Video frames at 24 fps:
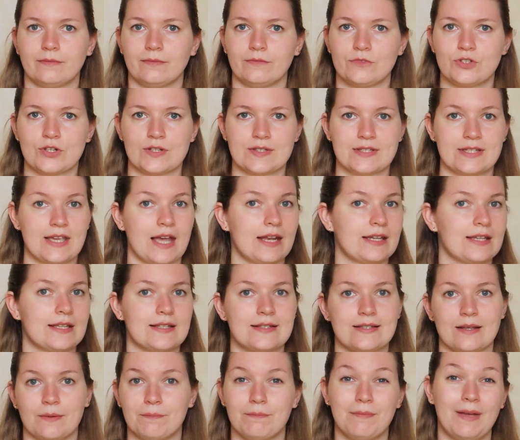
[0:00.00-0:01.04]
just getting
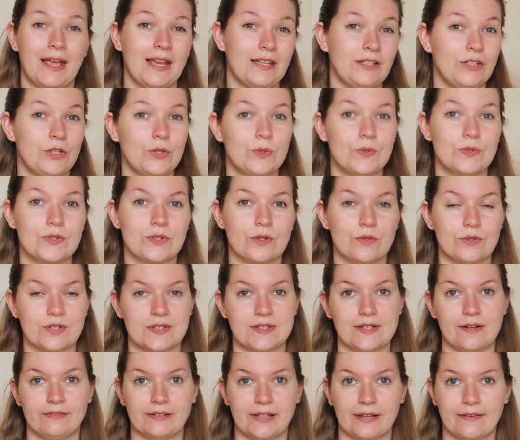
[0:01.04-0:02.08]
some menus or
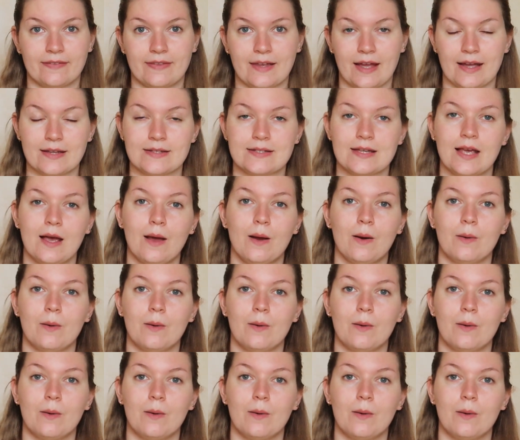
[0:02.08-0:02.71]
stuff like that.